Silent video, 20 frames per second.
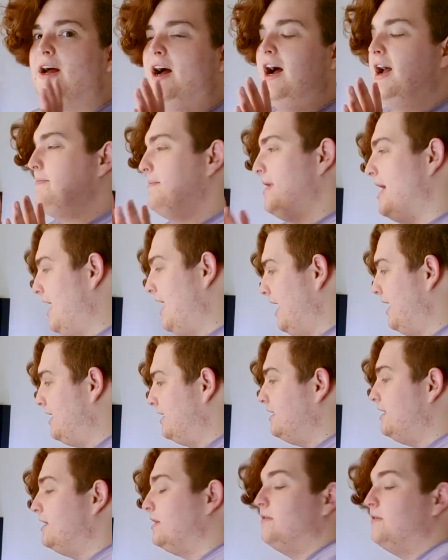I'm
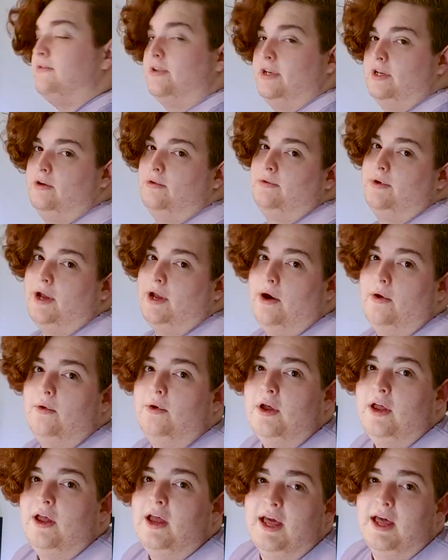editing the video now,
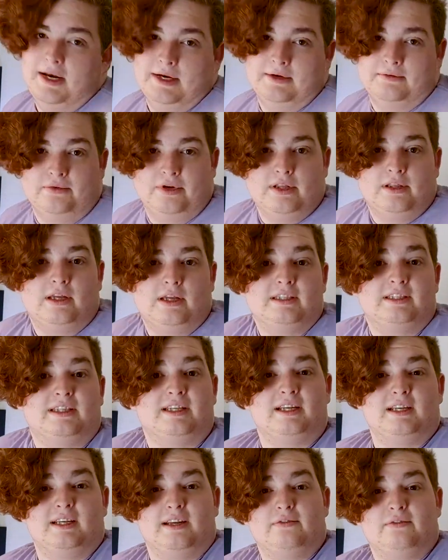and I realized that
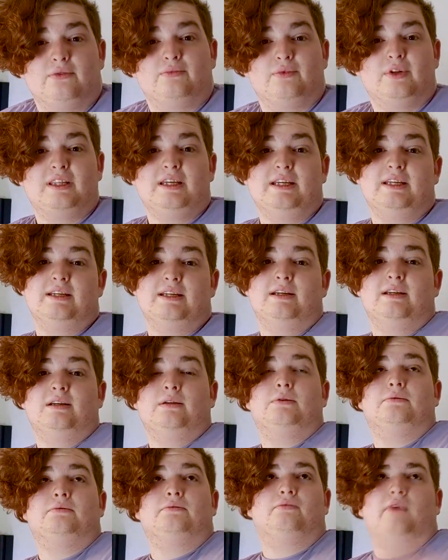I never really
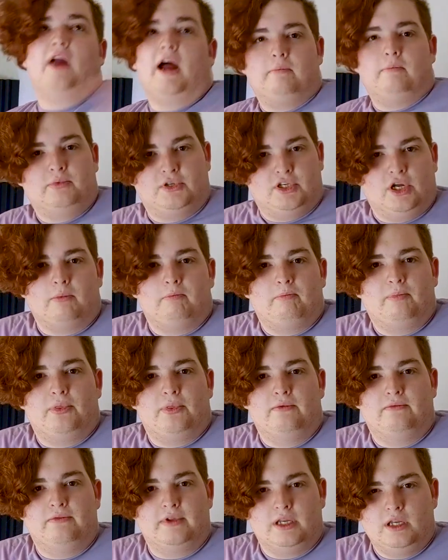wrapped up
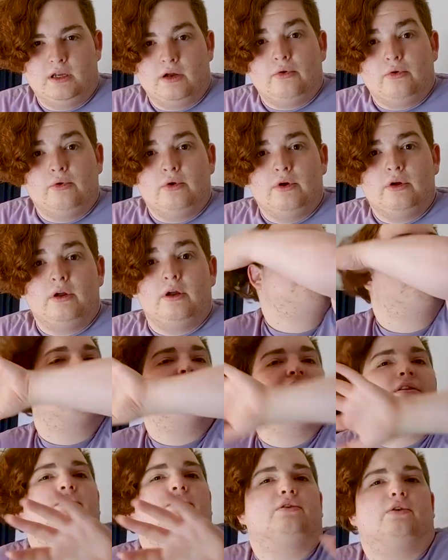the video.
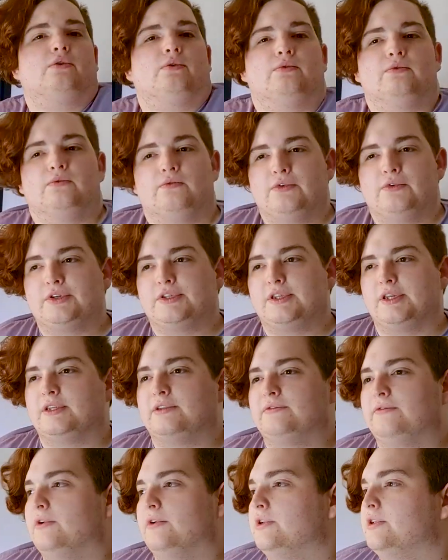So first
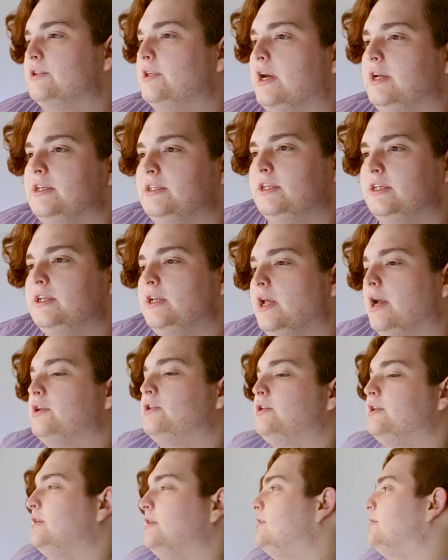things first, I did
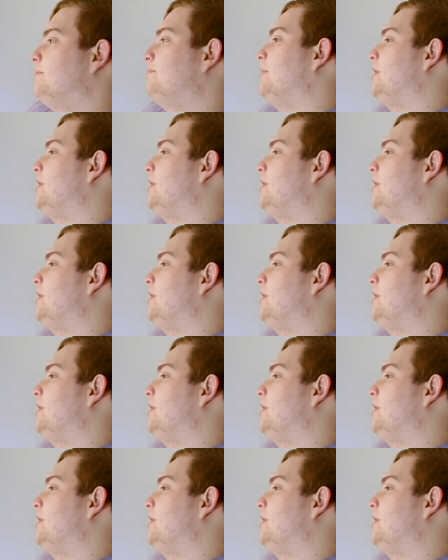actually end up